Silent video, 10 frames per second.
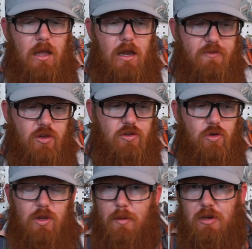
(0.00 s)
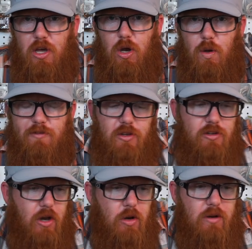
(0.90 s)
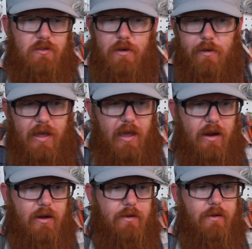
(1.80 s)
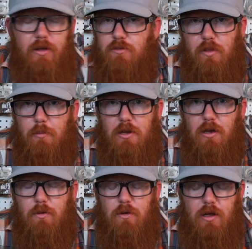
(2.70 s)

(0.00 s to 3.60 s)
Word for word: And if you do, let me know. If you don't, if you don't care, also let me know.